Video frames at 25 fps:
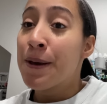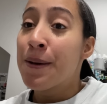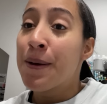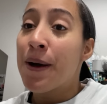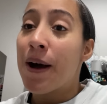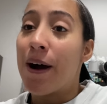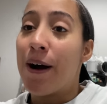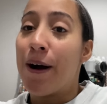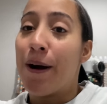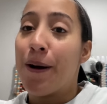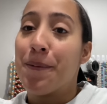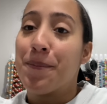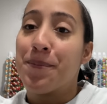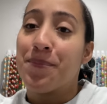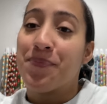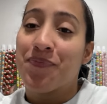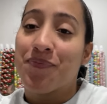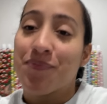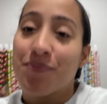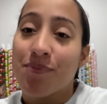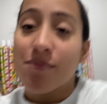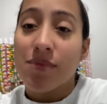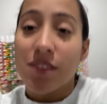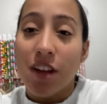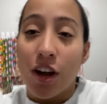Um,
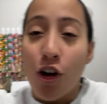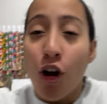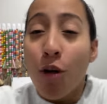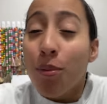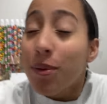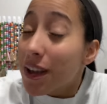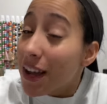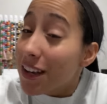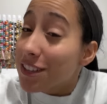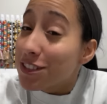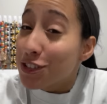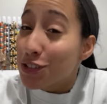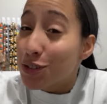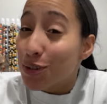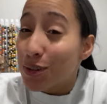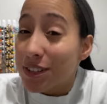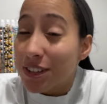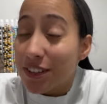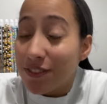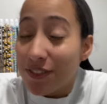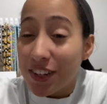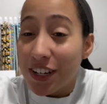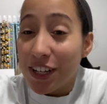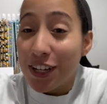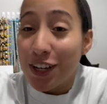hope you guys enjoyed the
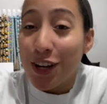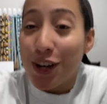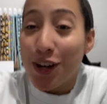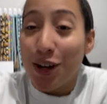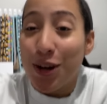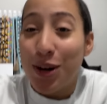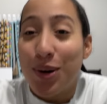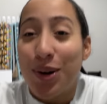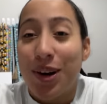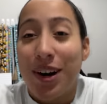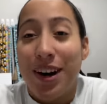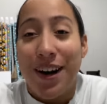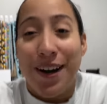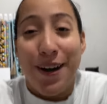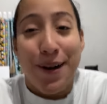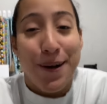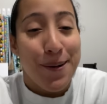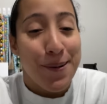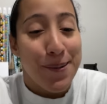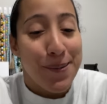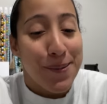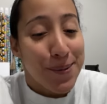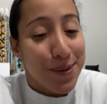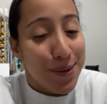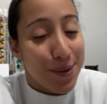video.
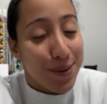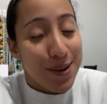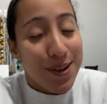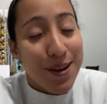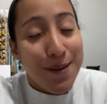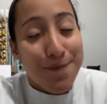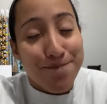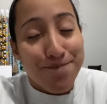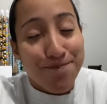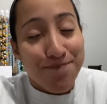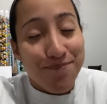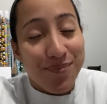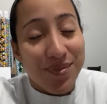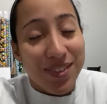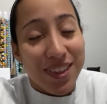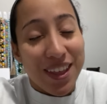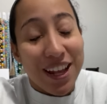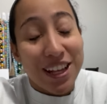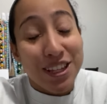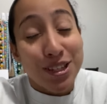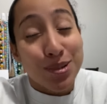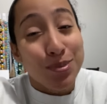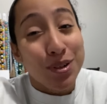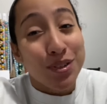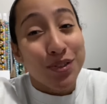Um, so yeah, thanks
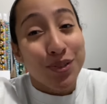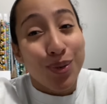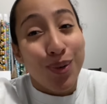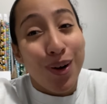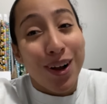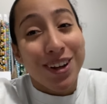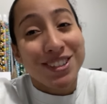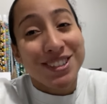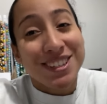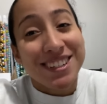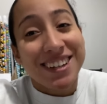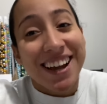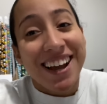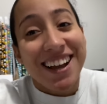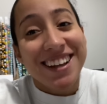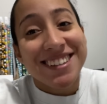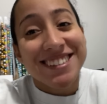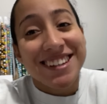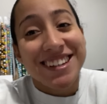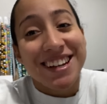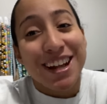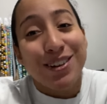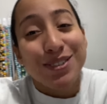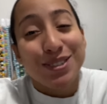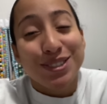so much for watching, guys, and
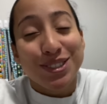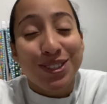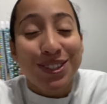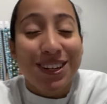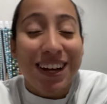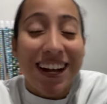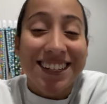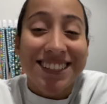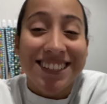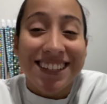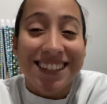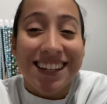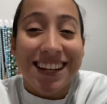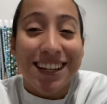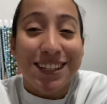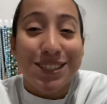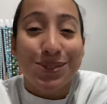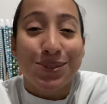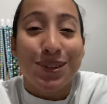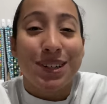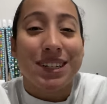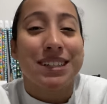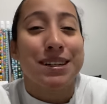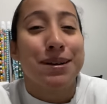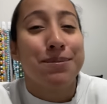I'll see you guys in the next one.